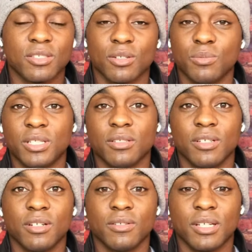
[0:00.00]
so we don't
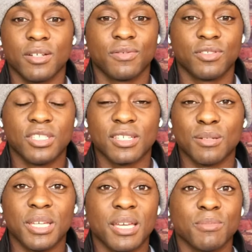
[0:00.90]
know if she's going
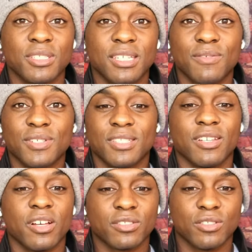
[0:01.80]
to be able to even
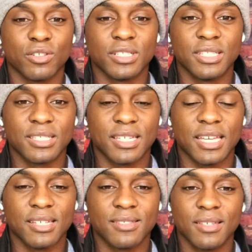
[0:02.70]
talk during this
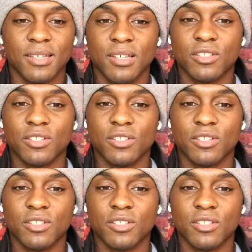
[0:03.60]
case.